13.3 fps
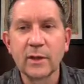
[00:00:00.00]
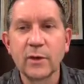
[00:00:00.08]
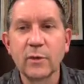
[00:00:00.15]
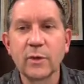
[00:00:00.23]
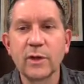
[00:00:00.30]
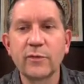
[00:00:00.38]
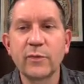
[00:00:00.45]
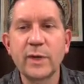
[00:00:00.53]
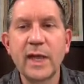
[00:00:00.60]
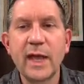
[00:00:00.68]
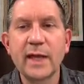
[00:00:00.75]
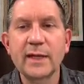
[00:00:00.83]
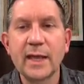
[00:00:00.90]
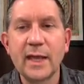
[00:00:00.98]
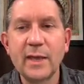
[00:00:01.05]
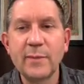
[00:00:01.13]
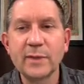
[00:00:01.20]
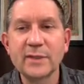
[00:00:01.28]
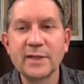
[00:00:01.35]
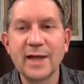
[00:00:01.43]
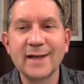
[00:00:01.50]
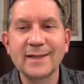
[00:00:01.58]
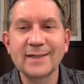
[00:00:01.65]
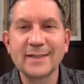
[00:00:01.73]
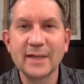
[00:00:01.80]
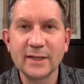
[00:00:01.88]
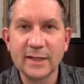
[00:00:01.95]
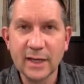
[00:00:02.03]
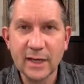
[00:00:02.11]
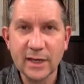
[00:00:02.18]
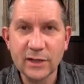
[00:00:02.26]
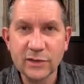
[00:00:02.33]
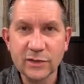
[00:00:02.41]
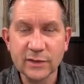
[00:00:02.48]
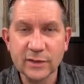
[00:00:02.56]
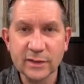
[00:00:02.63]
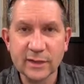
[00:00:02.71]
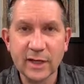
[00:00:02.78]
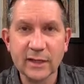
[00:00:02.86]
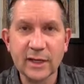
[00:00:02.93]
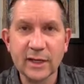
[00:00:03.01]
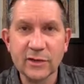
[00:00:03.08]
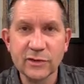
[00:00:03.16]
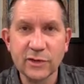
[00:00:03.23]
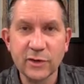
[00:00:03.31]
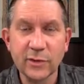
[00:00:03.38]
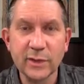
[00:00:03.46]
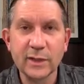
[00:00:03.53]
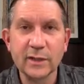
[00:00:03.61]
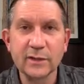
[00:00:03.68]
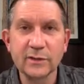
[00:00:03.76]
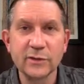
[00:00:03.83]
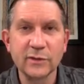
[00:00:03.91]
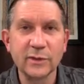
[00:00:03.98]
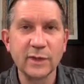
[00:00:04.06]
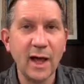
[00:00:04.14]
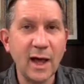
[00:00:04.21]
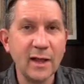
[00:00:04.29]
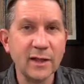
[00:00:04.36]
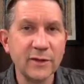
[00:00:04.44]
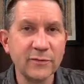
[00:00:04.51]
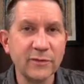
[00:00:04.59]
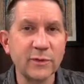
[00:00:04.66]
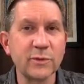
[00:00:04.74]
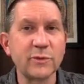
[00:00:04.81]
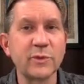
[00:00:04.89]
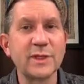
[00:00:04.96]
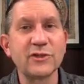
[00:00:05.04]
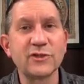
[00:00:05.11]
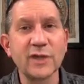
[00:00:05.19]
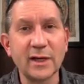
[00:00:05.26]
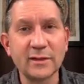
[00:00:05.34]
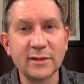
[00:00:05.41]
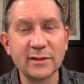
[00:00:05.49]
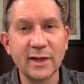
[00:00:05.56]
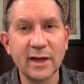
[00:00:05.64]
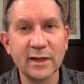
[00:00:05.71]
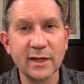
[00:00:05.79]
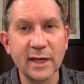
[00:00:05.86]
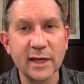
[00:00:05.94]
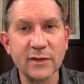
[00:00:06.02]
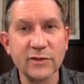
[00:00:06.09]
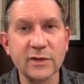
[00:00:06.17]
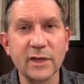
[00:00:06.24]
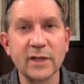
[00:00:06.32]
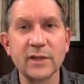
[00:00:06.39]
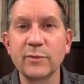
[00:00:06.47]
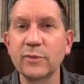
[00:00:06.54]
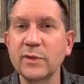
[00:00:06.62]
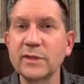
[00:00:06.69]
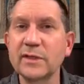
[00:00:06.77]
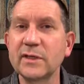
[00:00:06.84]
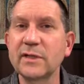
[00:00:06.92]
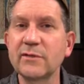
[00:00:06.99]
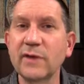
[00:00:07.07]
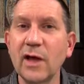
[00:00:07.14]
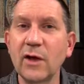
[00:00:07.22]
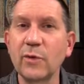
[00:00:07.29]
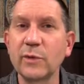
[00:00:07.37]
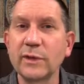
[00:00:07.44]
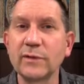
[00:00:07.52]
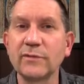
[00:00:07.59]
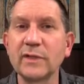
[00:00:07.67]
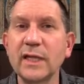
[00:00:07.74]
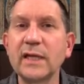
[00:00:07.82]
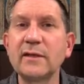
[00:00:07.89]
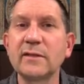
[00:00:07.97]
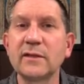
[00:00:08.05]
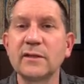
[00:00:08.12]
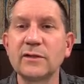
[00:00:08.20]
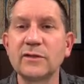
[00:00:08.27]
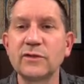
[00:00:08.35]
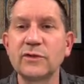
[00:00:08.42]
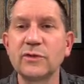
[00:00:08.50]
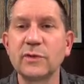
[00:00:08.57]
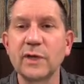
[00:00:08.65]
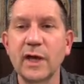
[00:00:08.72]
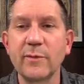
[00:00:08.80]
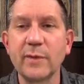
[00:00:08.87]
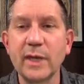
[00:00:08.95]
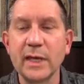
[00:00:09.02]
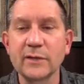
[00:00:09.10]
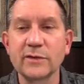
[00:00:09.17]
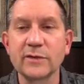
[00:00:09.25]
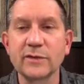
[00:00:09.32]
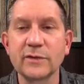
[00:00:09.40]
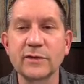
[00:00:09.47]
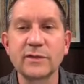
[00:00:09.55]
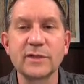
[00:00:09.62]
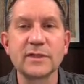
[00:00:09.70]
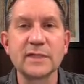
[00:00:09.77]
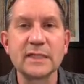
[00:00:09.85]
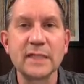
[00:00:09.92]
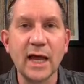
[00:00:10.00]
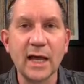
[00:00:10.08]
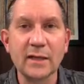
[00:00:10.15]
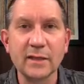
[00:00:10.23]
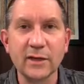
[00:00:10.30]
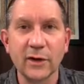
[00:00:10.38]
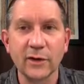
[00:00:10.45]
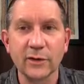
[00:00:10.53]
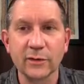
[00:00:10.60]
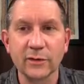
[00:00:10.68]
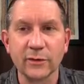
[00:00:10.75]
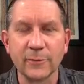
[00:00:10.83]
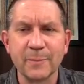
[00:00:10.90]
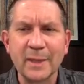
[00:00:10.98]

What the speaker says: Well, if we had hey patak dagesh and the dagesh going into an aleph, it would reject the dagesh and the preceding vowel would have lengthened to kamet. So this is not the article.